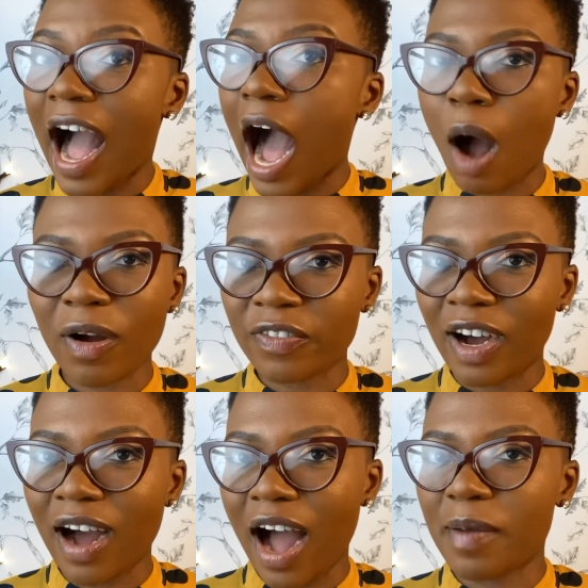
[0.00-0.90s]

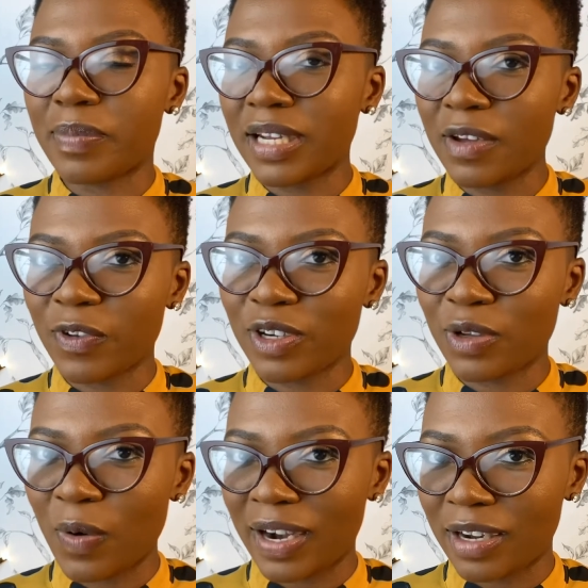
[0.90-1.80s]
However, I believe in
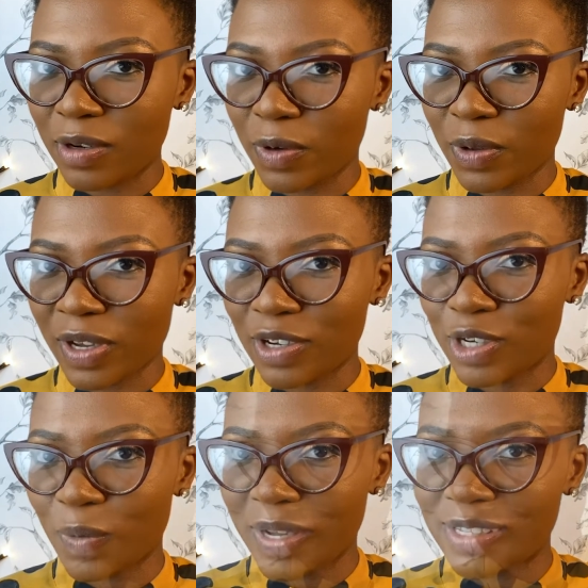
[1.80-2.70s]
you and I know you can
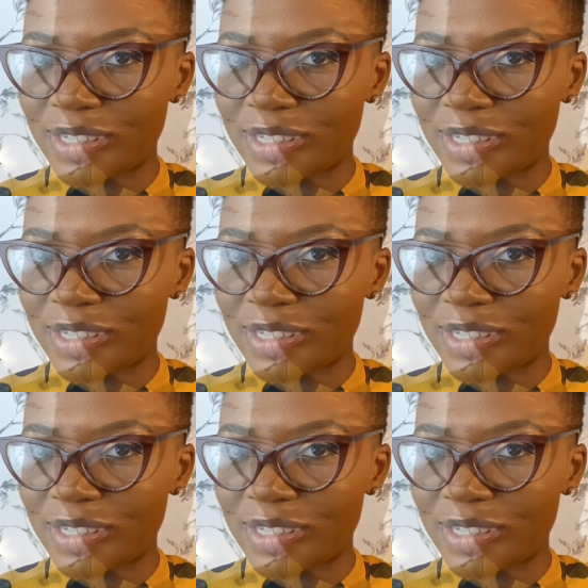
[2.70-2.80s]
do it.